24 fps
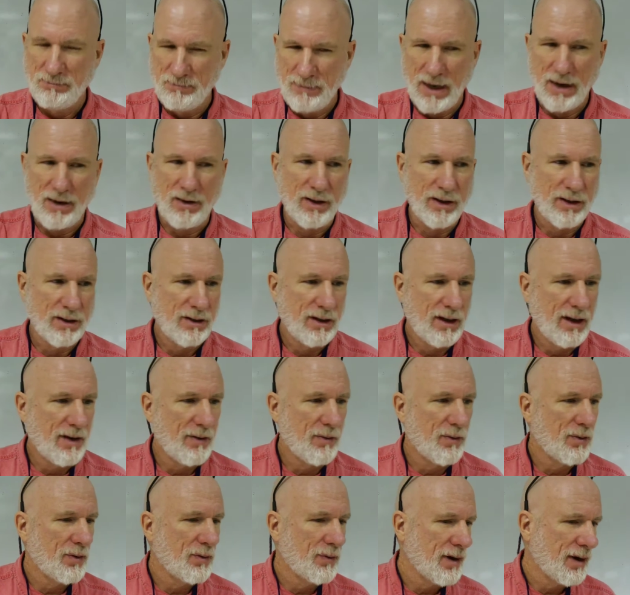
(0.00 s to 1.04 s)
Maryland. And
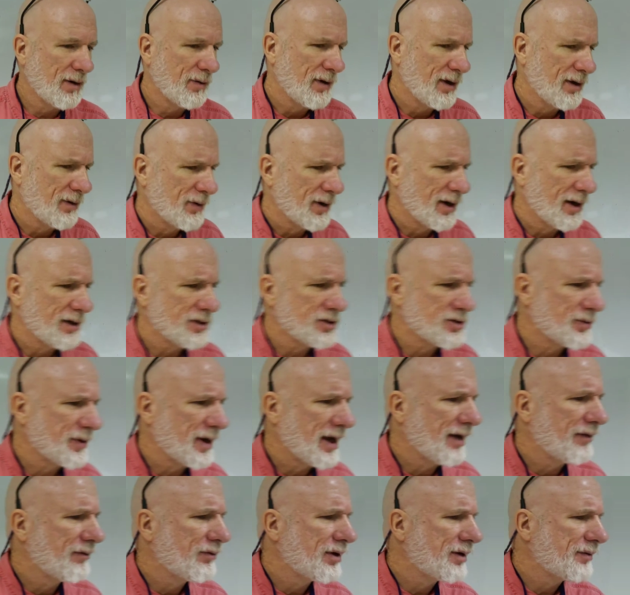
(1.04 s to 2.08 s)
then where else do we
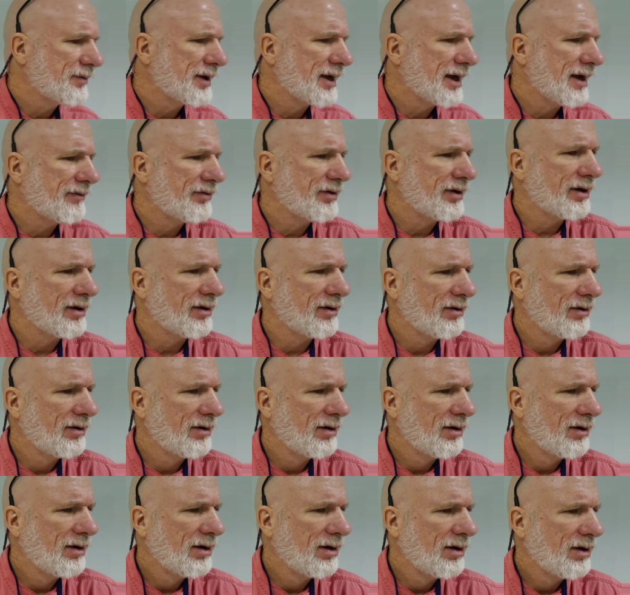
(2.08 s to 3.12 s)
have? What do we have here?
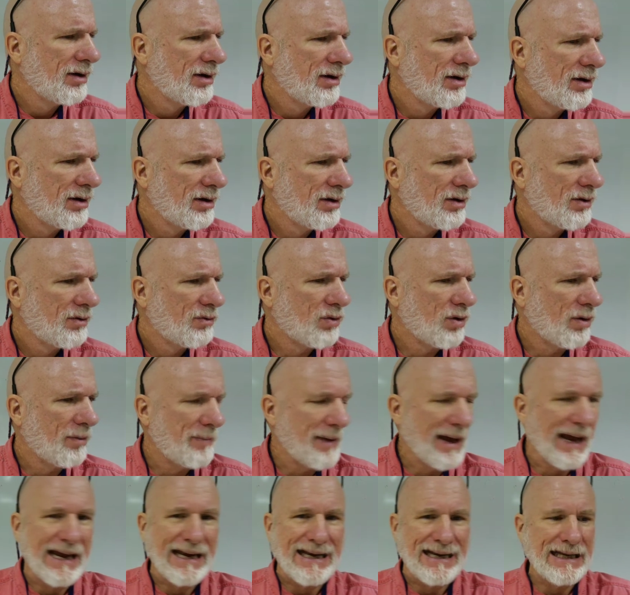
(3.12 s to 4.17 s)

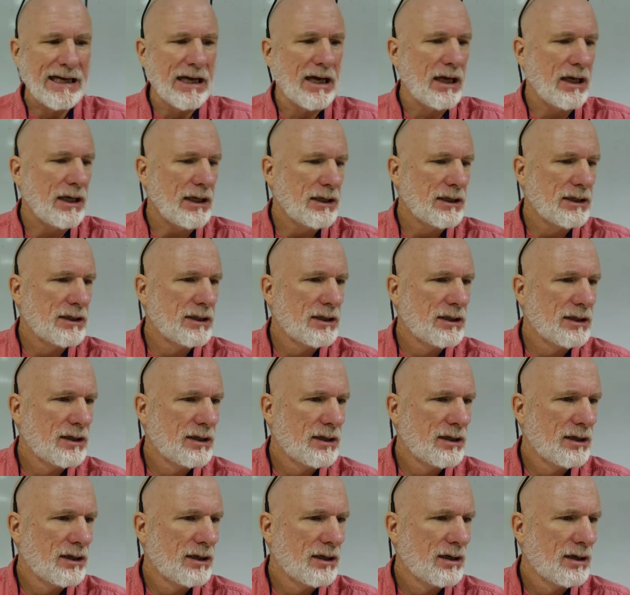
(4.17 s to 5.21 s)
Romania.
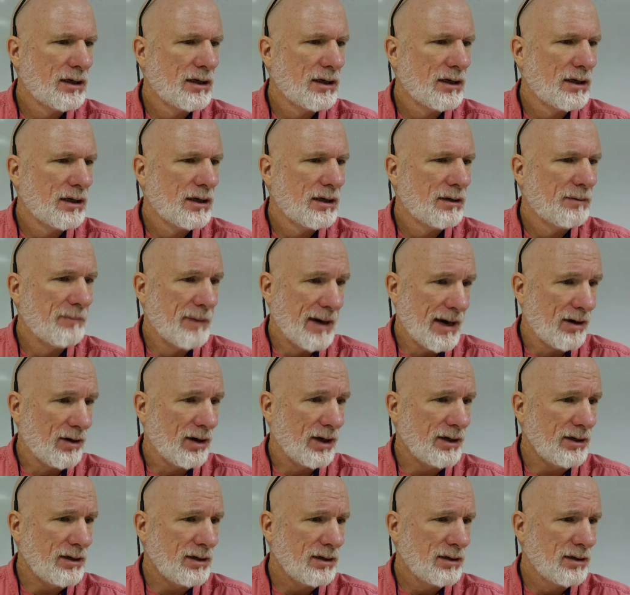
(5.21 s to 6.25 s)

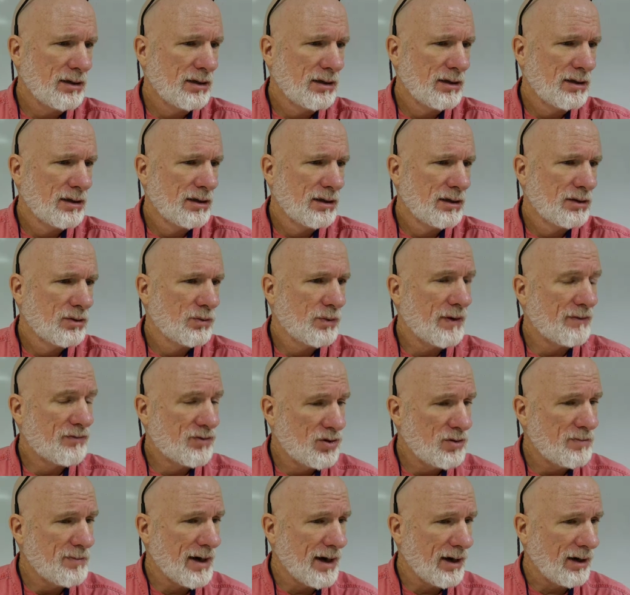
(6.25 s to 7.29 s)
Maryland? We have
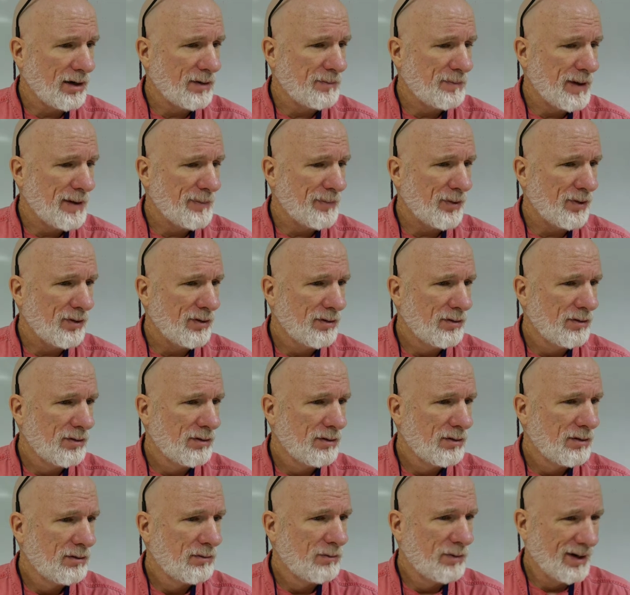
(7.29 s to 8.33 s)
two Maryland people?
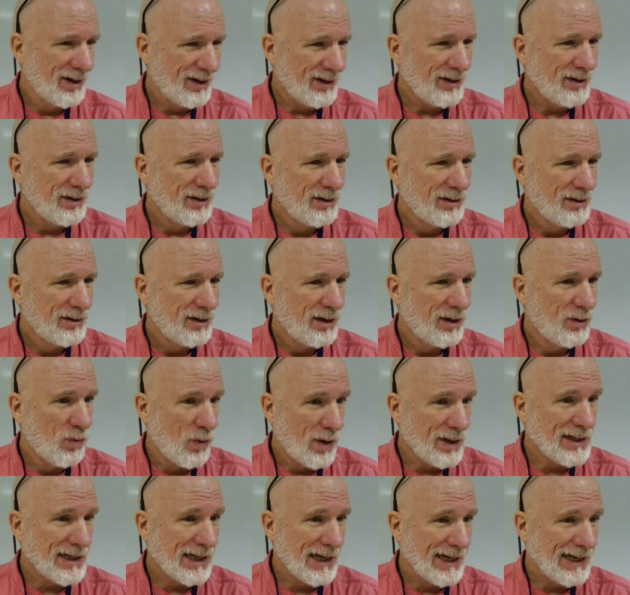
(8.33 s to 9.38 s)
Really? In
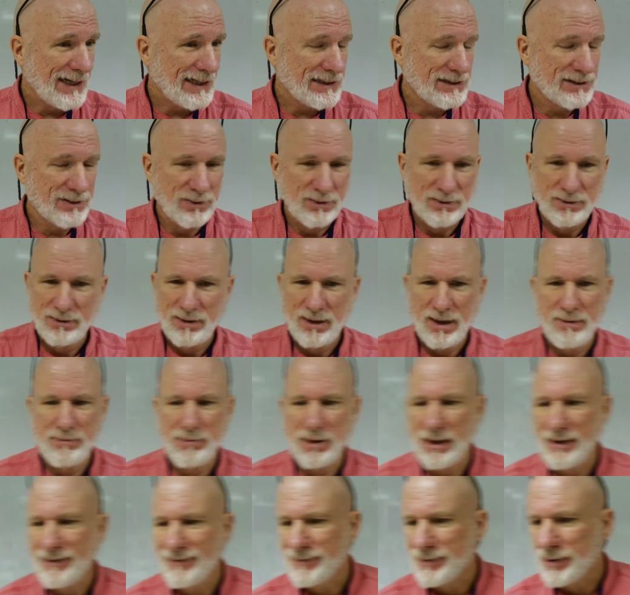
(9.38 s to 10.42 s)
one class?
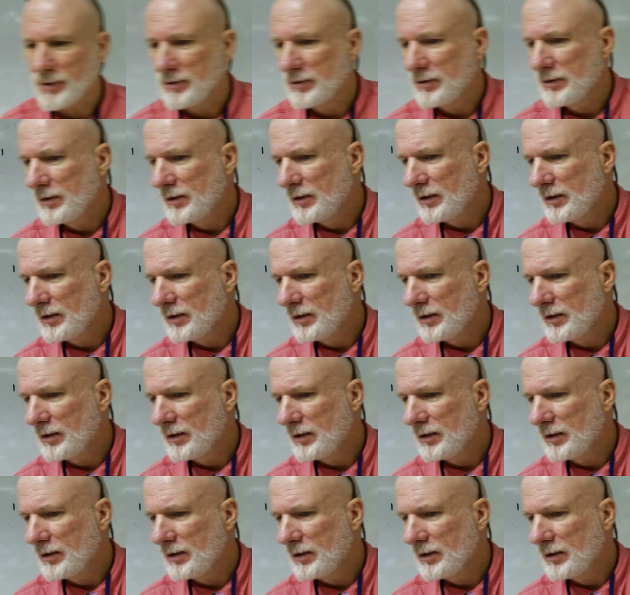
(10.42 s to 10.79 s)
Unbelievable.